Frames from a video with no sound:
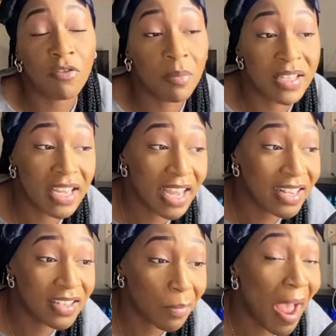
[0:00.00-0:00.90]
from his
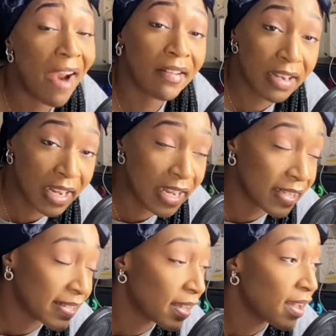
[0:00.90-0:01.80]
kids. Apparently,
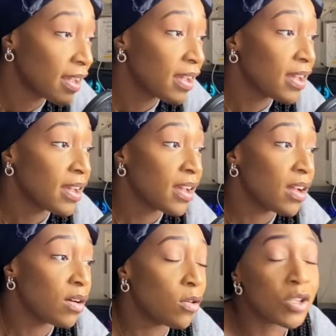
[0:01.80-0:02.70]
he's
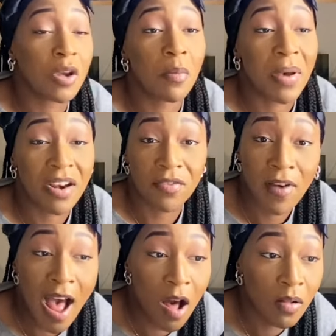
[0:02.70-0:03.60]
also a
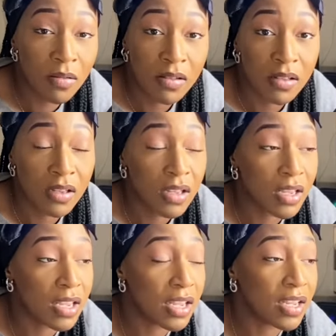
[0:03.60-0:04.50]
pedophile.
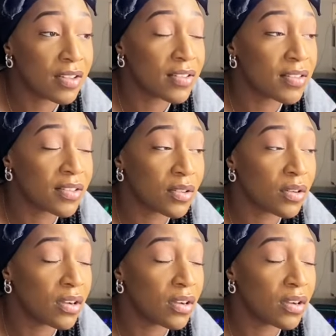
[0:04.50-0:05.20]
He's